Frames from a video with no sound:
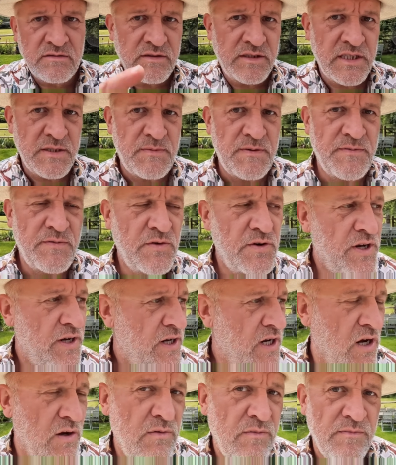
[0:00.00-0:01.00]
just before you
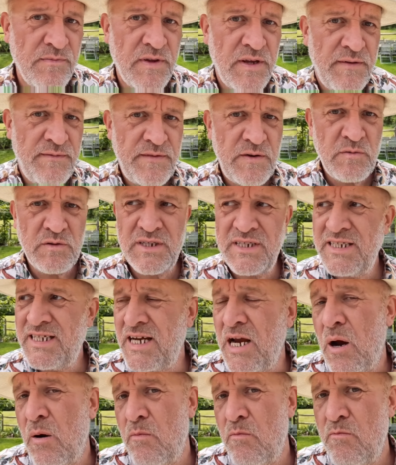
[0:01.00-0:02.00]
go, if you want to see
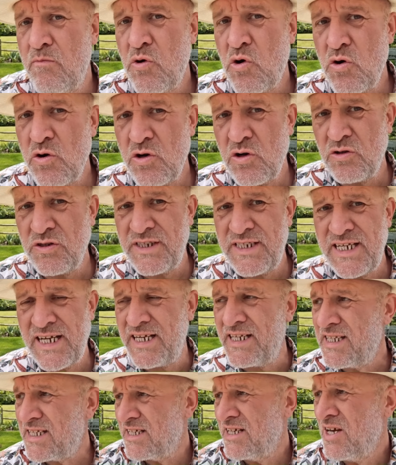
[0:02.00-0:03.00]
more
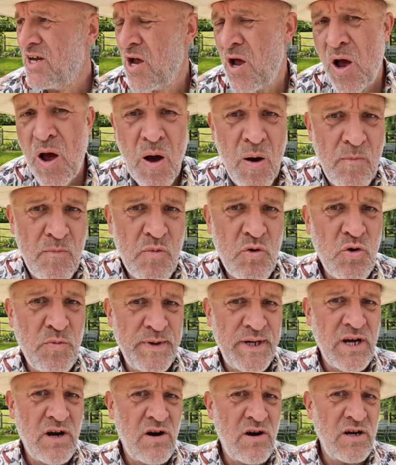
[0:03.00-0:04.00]
content, more
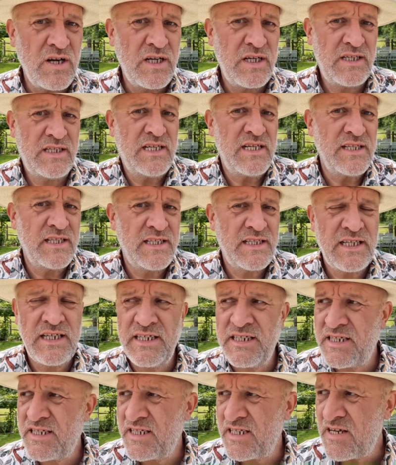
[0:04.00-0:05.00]
behind the
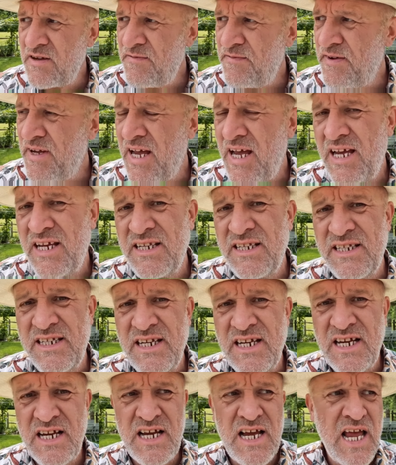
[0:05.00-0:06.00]
scenes stuff, and
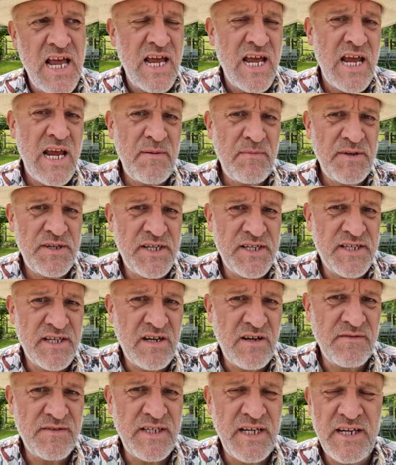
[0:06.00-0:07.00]
images that
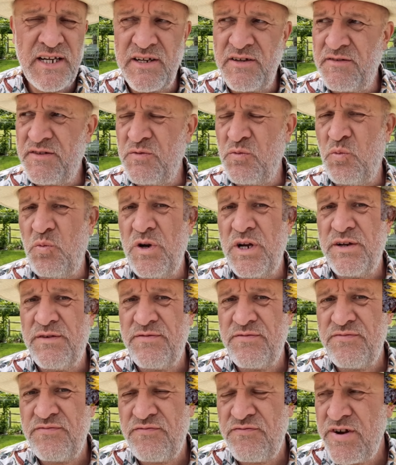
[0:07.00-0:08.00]
I've taken of some weird
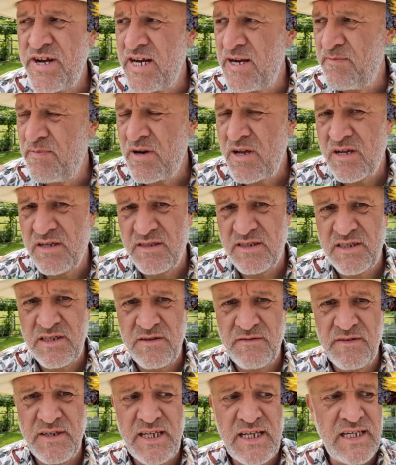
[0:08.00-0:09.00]
freaky plants
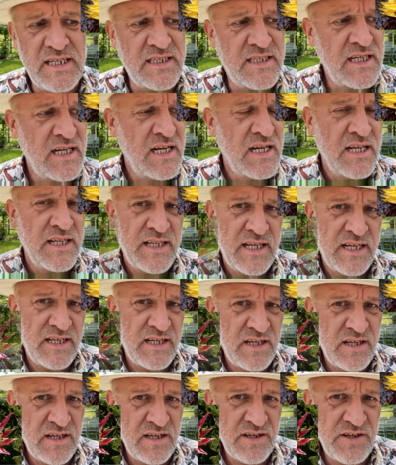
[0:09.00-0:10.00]
over the years, then
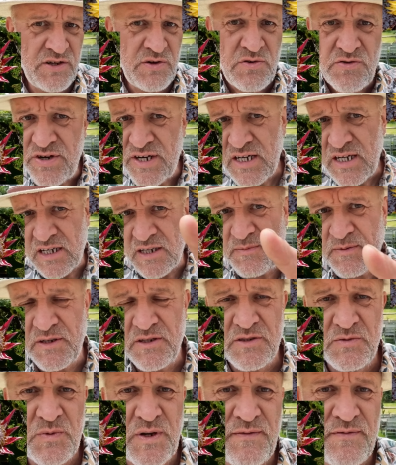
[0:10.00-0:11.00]
you're in luck,
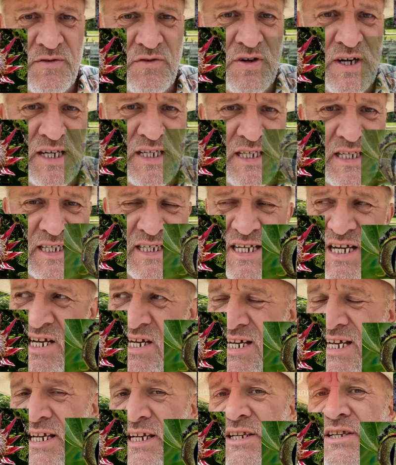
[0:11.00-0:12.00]
because we've created an
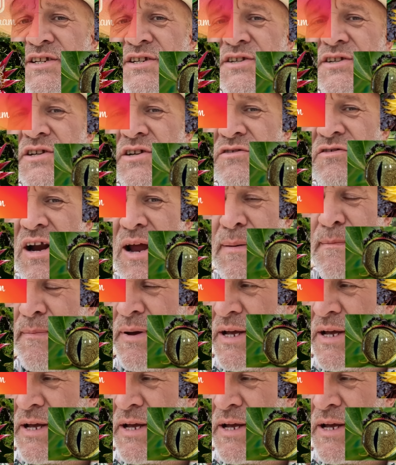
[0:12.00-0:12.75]
Instagram